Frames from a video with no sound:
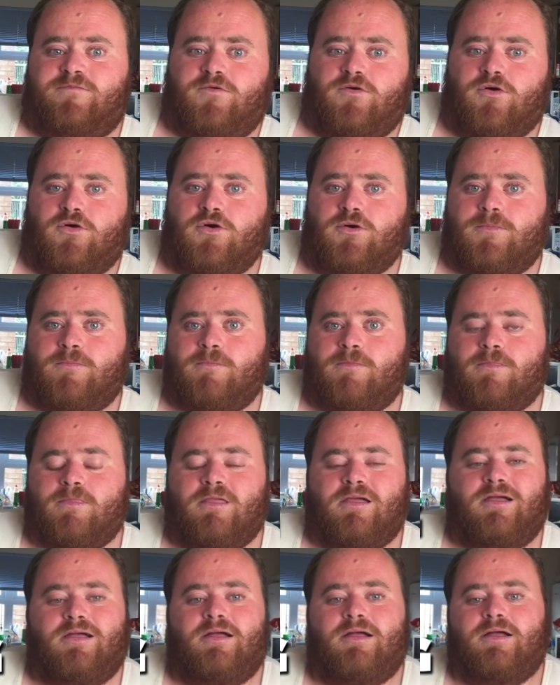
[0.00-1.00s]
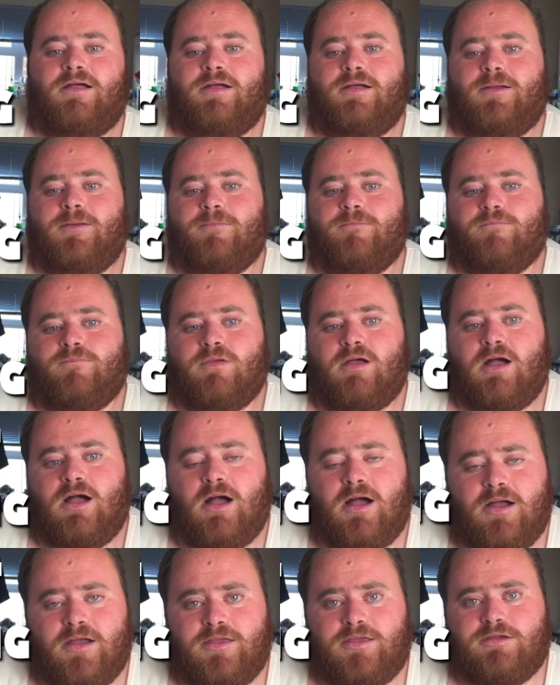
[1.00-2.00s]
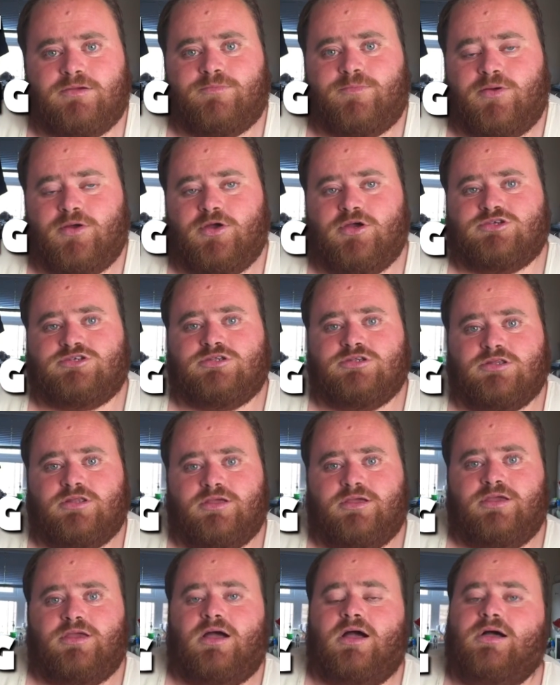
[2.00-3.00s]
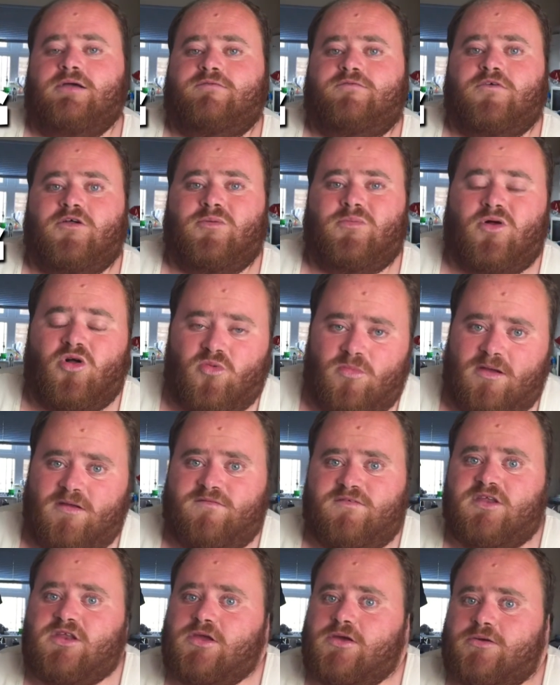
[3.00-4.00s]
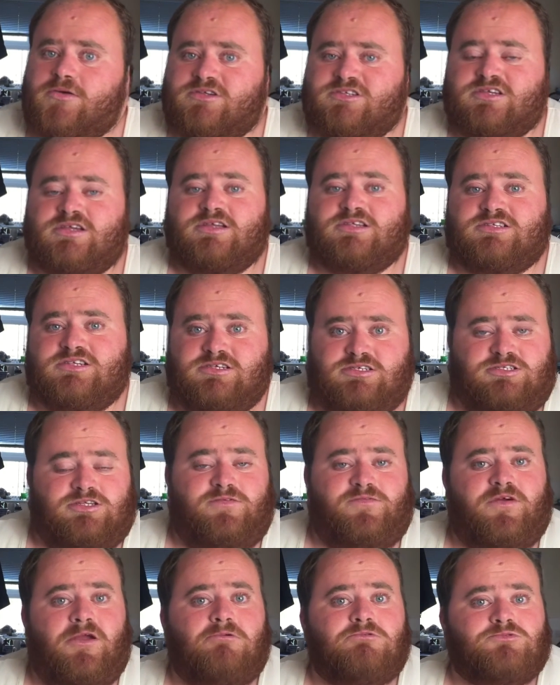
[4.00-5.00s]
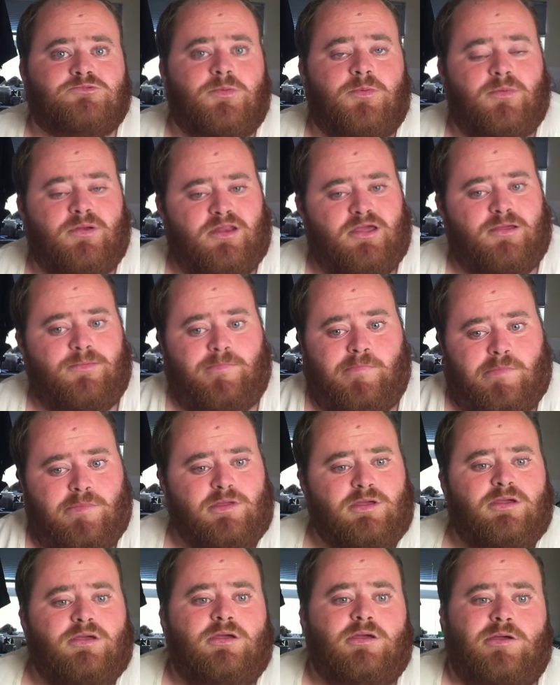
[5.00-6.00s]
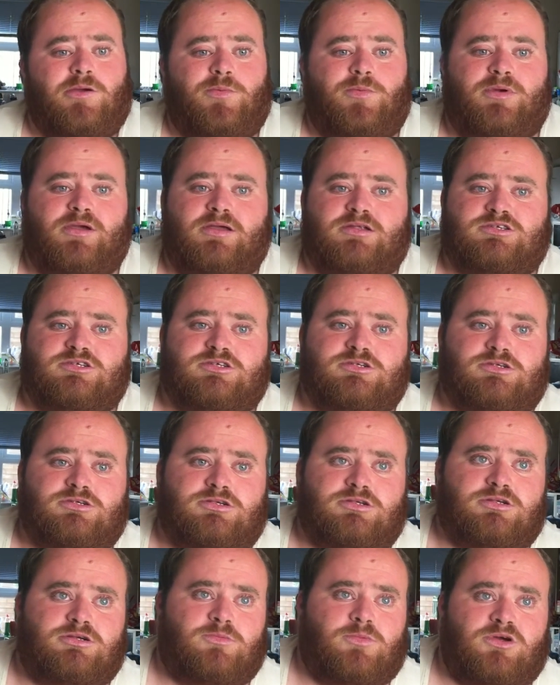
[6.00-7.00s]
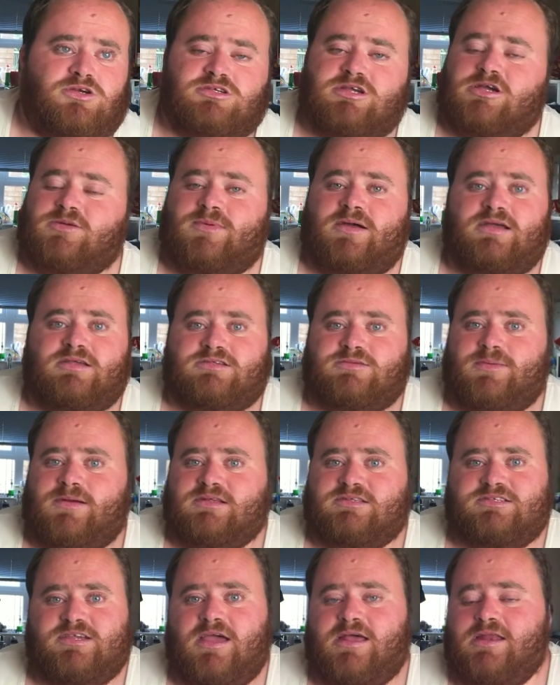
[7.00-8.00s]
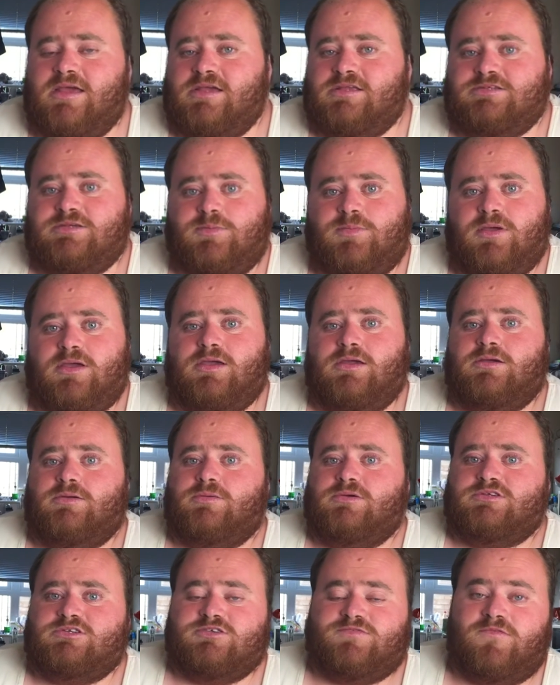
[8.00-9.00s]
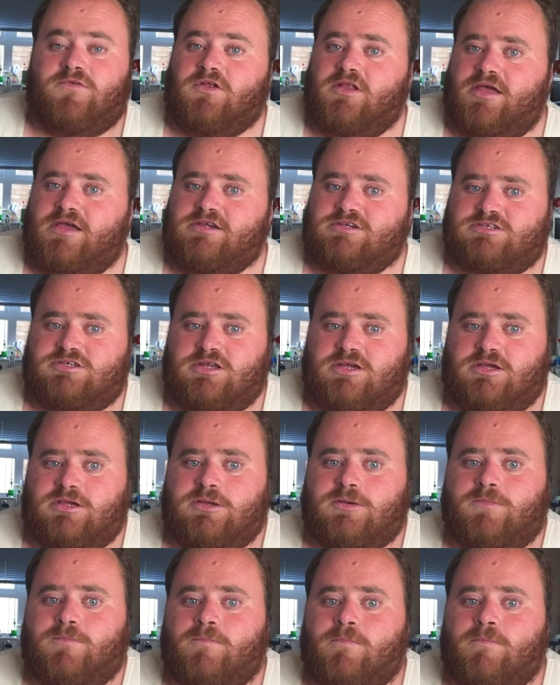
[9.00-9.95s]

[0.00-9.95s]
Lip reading: 4, I film all my videos at 60 frames per minute, which works out about 1080p, which is full HD.